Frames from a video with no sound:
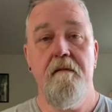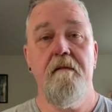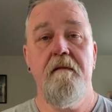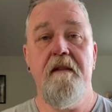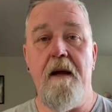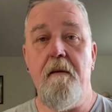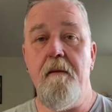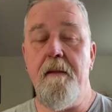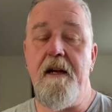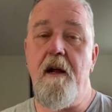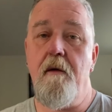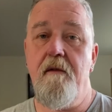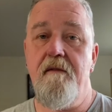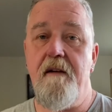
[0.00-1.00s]
they would be
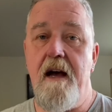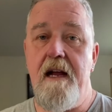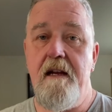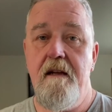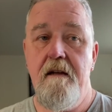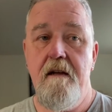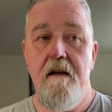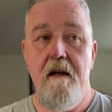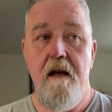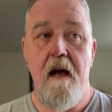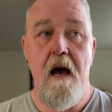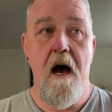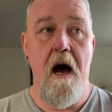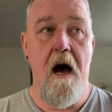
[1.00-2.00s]
notified.
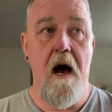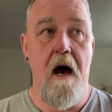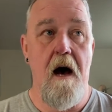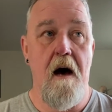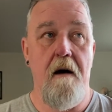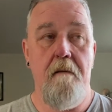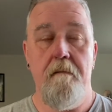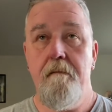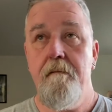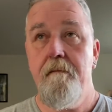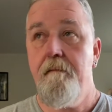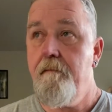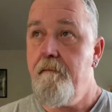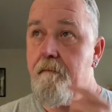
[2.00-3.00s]
Now,
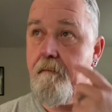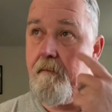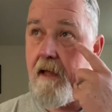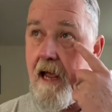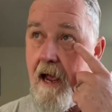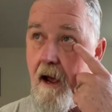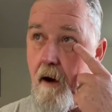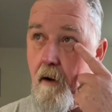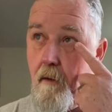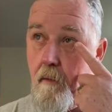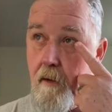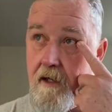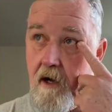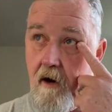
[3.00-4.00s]

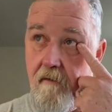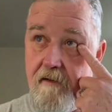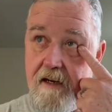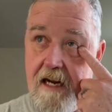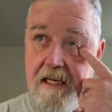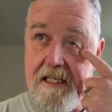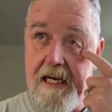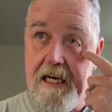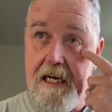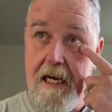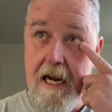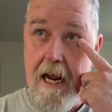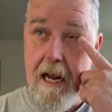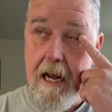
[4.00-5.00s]
when COVID-19
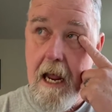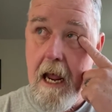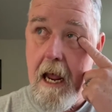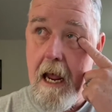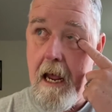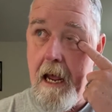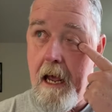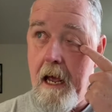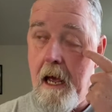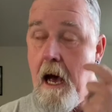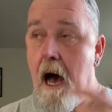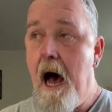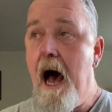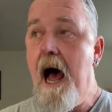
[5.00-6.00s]
hit,
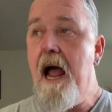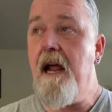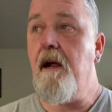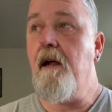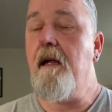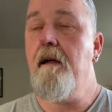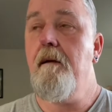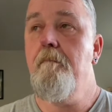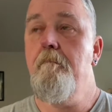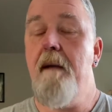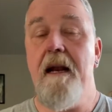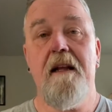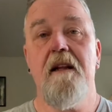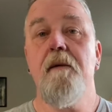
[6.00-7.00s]
I
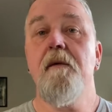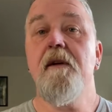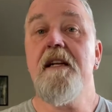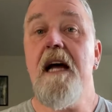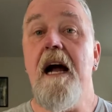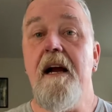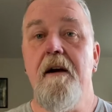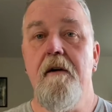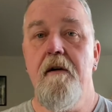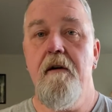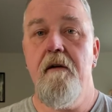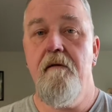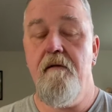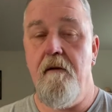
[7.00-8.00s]
medically retired
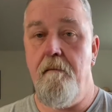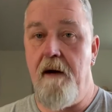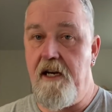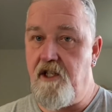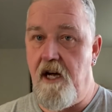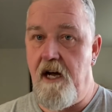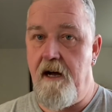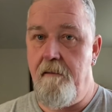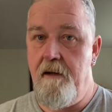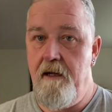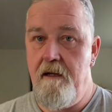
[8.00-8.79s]
from my job.